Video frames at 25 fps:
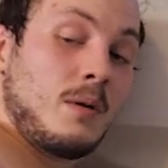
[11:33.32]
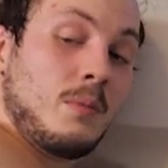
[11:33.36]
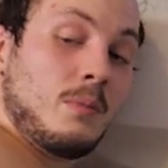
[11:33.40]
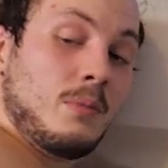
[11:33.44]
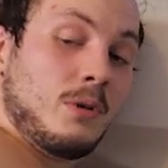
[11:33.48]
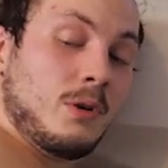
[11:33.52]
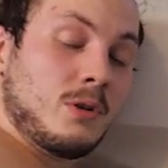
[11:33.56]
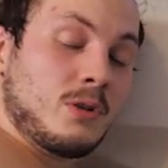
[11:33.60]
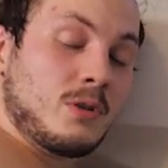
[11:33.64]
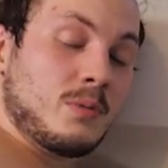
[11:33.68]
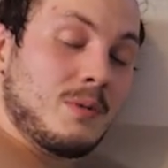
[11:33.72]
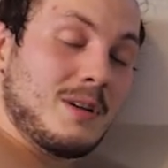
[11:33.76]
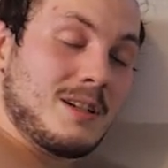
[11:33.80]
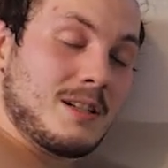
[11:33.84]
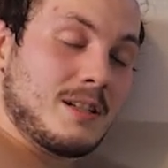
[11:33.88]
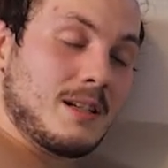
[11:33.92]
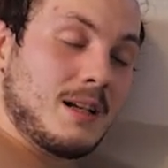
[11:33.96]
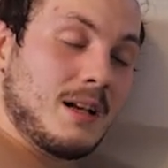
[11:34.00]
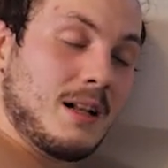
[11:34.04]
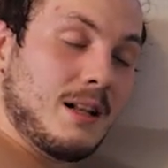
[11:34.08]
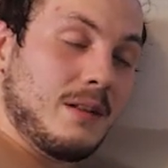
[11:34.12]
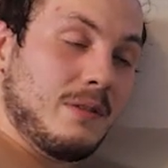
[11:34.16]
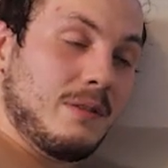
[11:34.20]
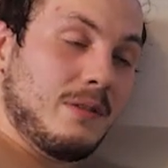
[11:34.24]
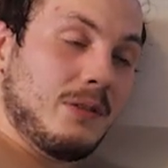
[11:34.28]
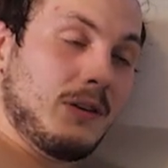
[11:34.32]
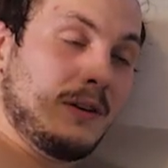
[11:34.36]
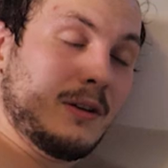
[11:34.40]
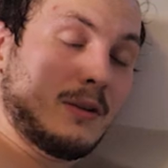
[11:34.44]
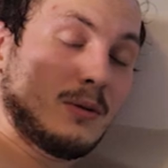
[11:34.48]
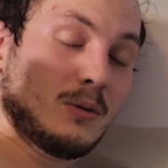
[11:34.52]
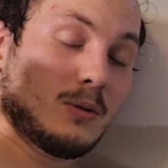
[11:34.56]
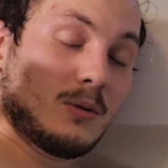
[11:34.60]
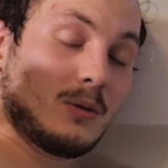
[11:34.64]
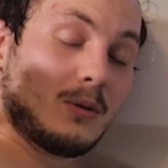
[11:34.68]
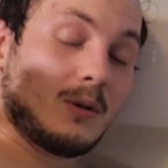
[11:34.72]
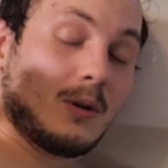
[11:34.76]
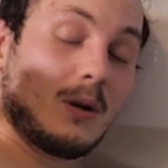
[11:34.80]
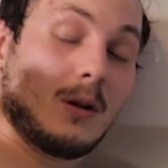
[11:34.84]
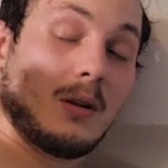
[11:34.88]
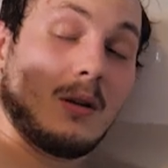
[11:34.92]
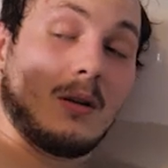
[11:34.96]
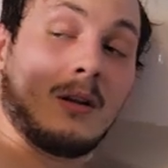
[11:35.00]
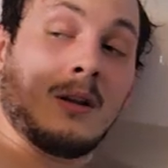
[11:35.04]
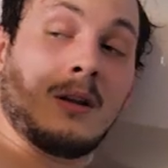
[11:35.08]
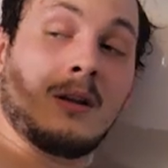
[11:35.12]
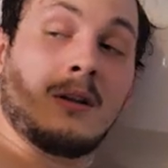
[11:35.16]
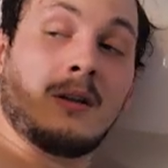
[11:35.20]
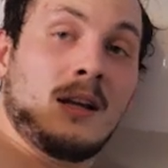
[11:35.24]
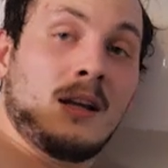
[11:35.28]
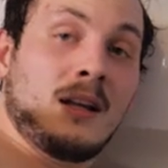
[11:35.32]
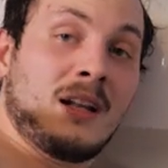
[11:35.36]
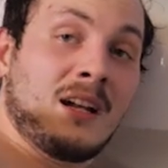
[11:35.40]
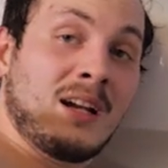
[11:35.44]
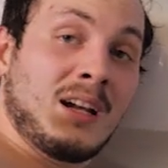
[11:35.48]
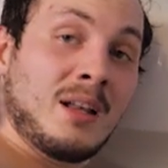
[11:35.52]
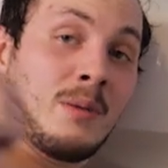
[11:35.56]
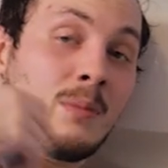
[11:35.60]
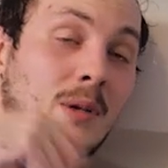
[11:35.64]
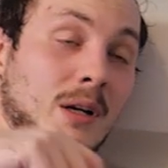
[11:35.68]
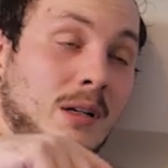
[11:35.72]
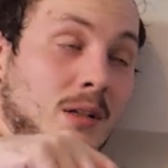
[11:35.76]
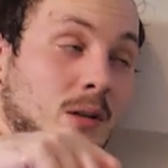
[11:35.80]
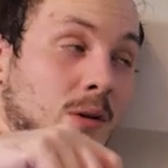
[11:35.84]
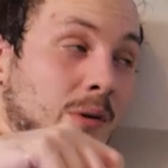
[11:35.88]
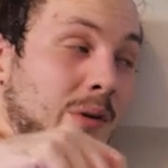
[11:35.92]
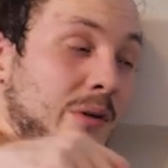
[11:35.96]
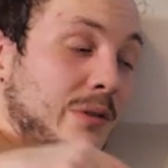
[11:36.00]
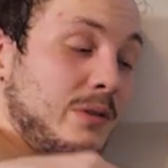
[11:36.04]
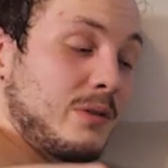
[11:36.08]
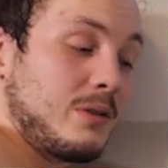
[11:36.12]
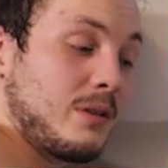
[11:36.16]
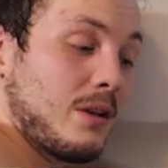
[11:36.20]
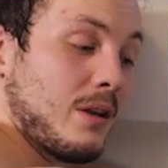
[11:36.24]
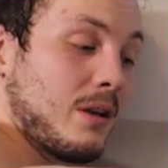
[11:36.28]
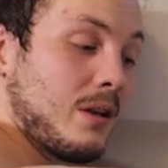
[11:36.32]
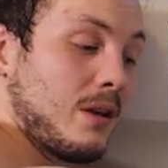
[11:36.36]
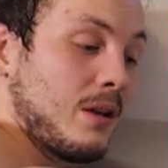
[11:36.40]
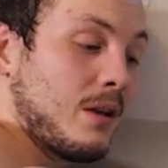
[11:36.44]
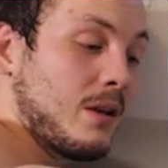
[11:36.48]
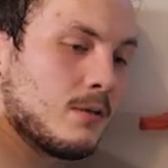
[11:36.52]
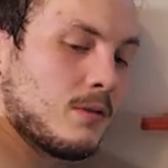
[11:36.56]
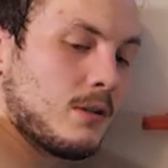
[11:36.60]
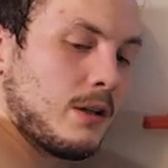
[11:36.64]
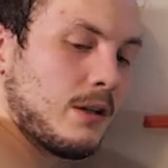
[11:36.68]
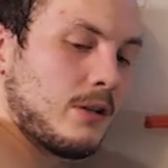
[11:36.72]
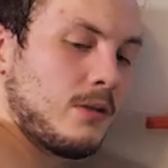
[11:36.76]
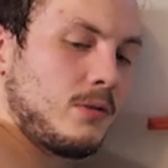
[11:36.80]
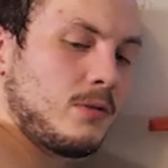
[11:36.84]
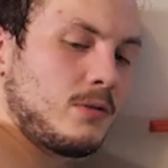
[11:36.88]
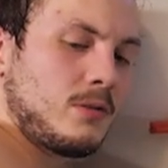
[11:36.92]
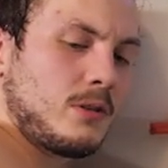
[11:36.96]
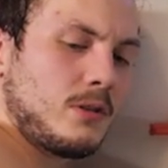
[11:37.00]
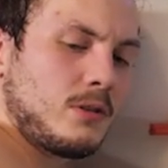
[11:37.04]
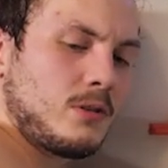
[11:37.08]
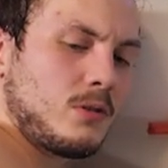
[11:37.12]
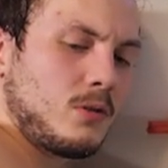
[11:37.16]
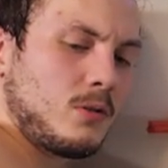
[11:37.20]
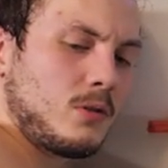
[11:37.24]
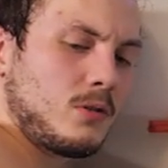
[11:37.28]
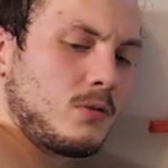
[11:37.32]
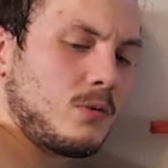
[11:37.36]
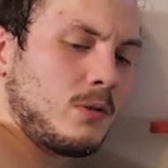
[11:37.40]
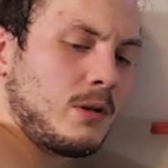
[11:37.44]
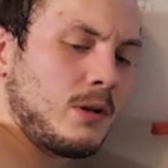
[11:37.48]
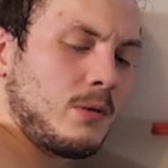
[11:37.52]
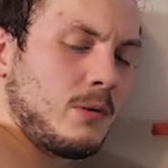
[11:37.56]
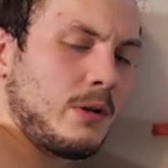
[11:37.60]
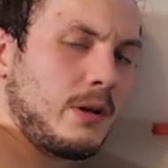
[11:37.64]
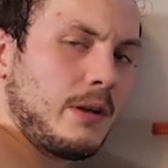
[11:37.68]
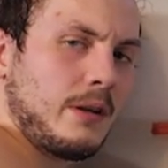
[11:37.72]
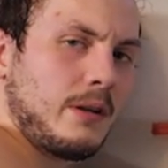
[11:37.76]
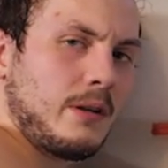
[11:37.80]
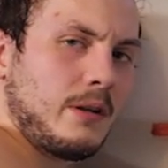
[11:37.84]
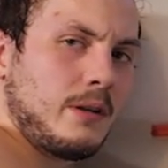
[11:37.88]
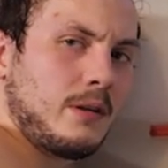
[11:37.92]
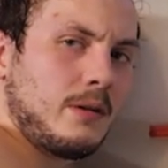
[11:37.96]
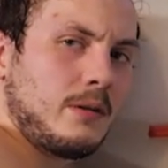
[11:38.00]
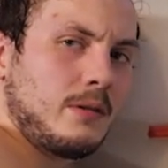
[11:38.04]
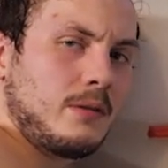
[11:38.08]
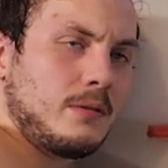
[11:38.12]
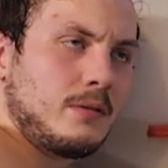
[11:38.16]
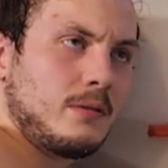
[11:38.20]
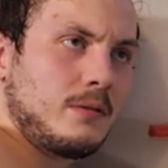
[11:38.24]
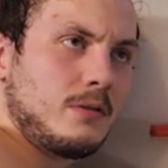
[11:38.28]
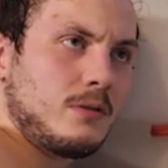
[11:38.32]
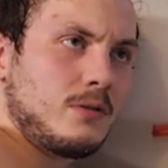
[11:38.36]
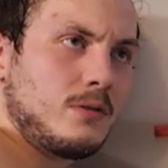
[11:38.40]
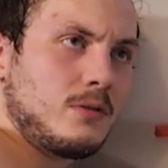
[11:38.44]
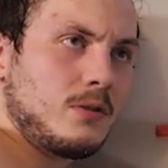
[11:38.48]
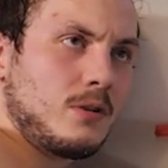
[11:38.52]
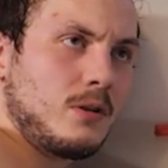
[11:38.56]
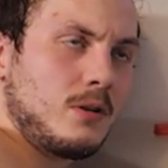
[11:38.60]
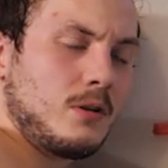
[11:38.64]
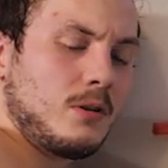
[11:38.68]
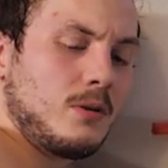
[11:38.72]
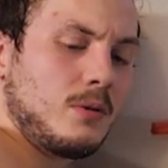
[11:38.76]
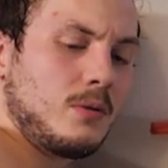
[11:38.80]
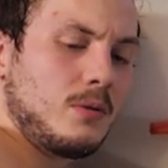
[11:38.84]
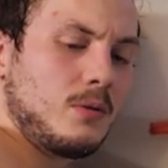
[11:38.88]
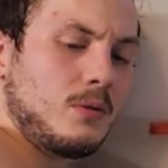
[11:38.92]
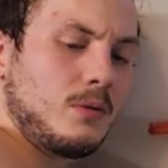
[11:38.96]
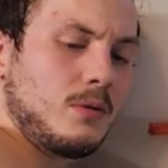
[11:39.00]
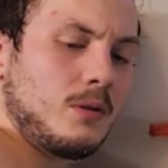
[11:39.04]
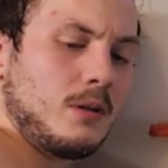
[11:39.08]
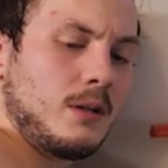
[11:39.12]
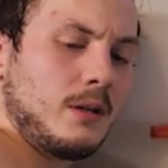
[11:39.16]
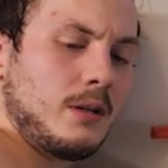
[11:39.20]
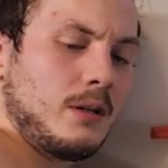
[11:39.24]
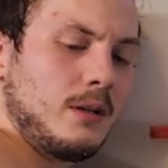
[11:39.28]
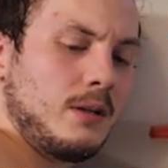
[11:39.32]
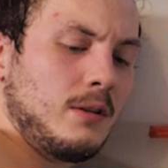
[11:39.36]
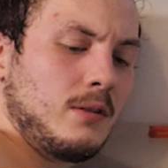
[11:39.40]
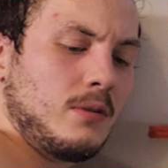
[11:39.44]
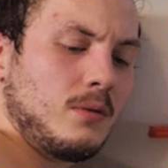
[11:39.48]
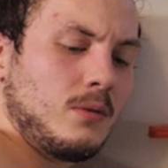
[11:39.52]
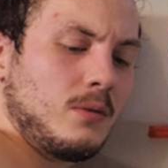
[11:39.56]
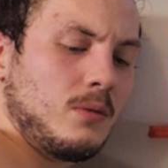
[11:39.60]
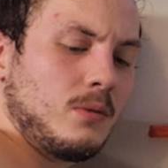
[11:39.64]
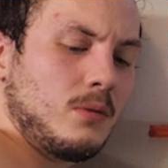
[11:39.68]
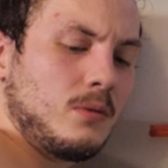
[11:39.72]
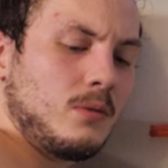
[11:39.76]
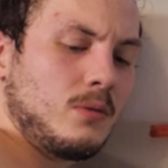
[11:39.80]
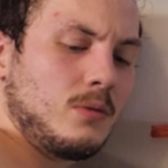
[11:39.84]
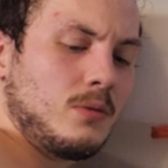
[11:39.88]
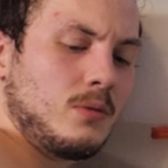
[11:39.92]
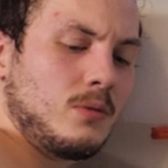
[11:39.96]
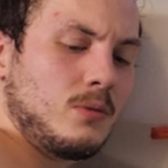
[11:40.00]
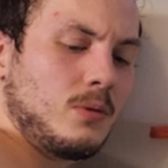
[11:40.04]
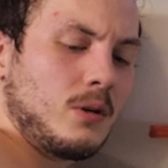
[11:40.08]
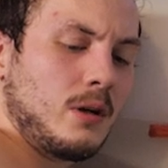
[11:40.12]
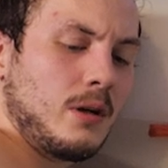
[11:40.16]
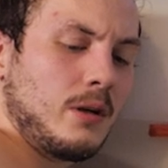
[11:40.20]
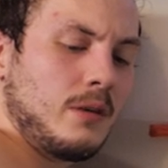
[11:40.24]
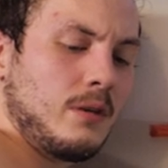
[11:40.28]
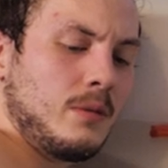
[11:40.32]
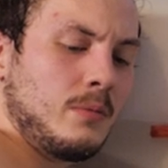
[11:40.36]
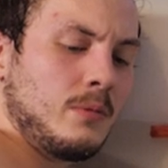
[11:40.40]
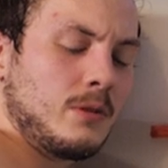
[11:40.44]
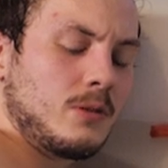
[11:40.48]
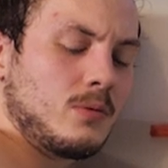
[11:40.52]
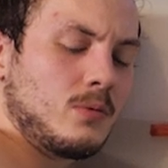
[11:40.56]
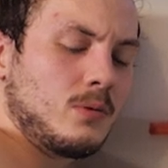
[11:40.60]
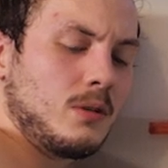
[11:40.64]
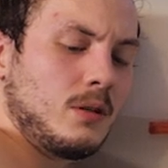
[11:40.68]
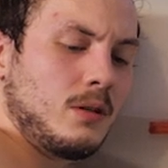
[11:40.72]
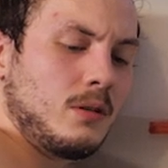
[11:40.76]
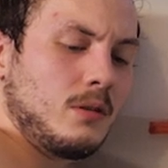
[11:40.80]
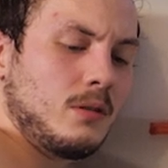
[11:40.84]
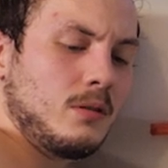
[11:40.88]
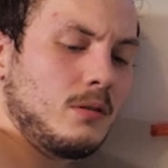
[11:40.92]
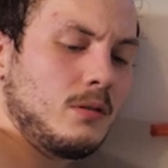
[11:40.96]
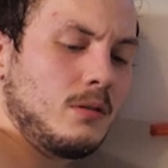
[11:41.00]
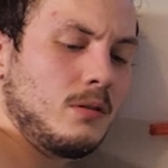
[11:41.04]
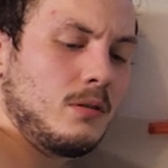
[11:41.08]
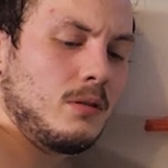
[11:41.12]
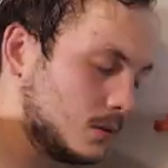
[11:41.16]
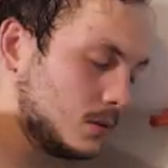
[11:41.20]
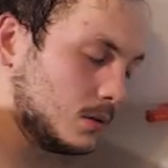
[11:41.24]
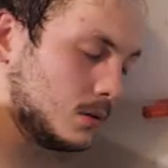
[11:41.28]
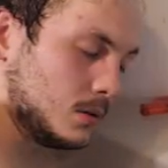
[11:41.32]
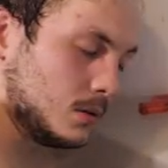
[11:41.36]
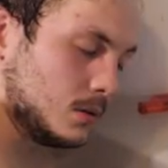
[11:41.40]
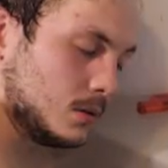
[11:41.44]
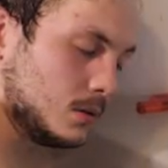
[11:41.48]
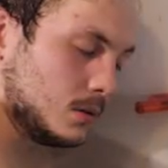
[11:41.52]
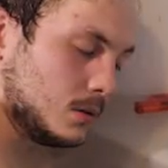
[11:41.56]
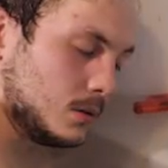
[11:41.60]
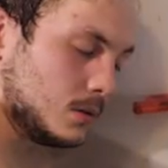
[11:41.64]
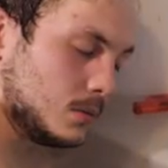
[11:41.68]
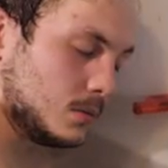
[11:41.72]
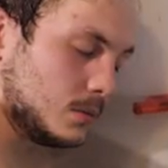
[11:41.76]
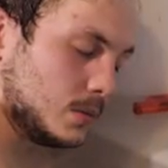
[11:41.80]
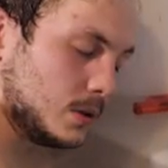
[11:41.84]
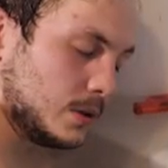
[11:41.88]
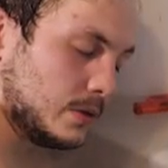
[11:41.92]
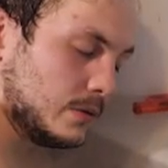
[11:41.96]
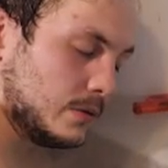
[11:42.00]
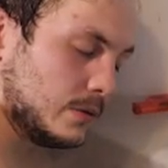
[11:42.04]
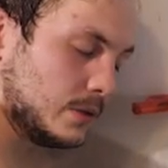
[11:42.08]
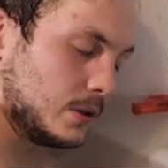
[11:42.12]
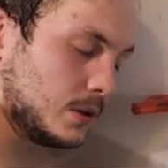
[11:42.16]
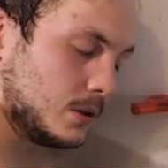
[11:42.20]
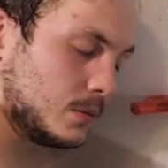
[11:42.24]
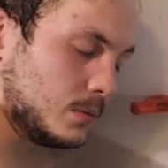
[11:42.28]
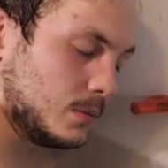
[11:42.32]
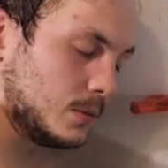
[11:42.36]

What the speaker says: push myself to crawl and get my clothes. I used these shorts when I weighed in, so I need to dry them as well. But I feel